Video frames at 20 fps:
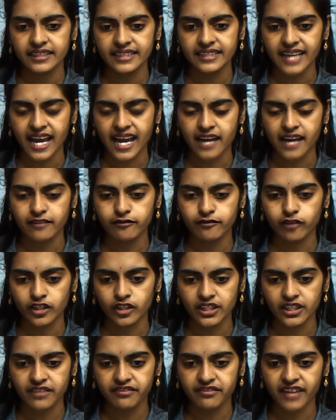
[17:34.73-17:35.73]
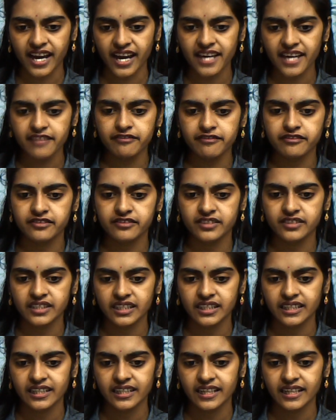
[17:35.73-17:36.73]
tan 45,
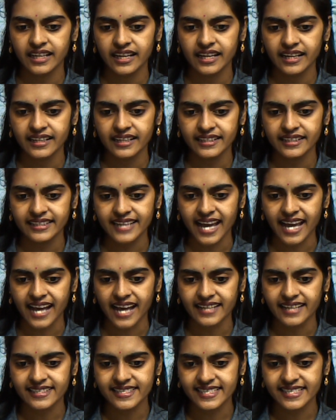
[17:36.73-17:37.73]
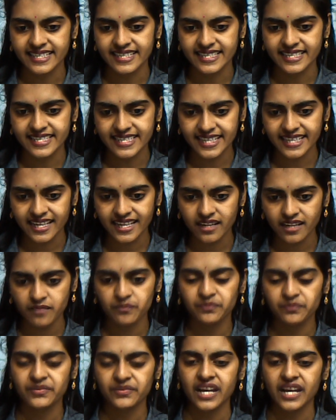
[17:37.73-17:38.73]
tan 60
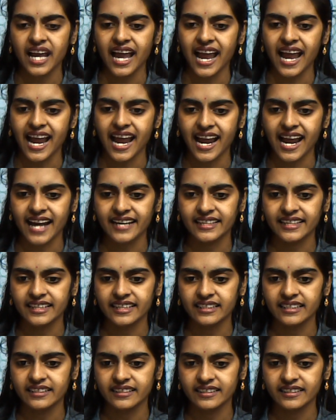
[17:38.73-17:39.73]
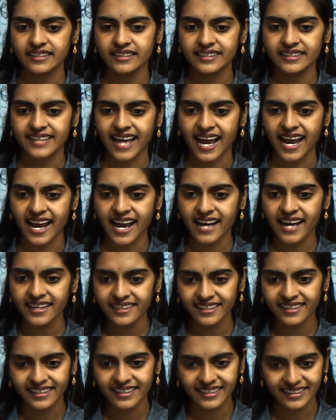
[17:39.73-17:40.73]
and tan
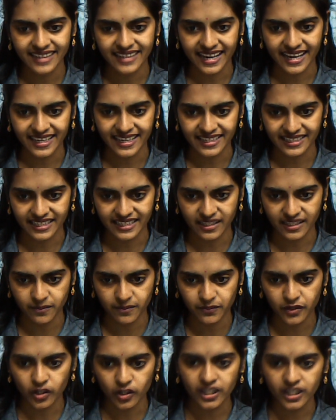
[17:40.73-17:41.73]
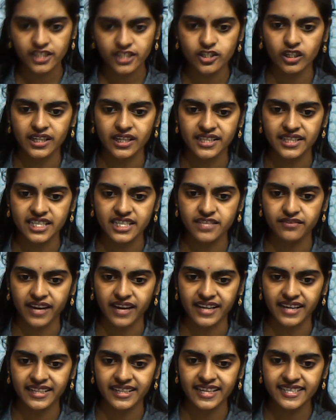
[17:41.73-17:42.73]
90. Okay, so let us
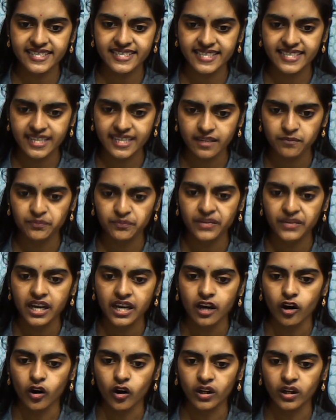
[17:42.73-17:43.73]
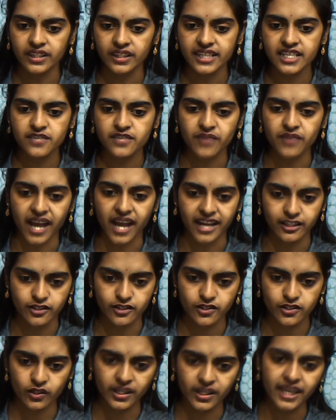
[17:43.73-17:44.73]
find and see all these
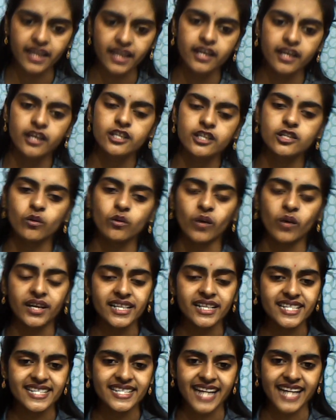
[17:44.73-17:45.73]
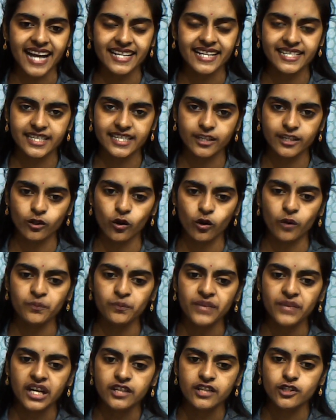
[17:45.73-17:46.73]
values. Okay, so what is tan 0?
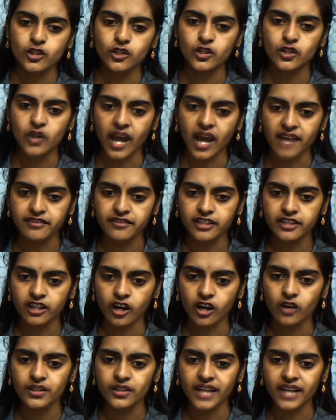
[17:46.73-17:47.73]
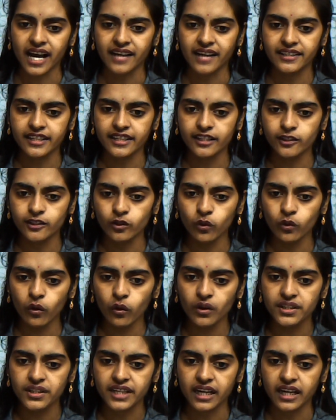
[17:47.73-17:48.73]
So you have to count under
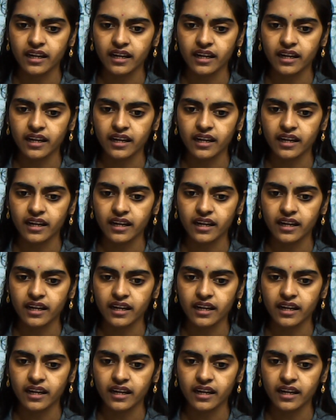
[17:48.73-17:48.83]
root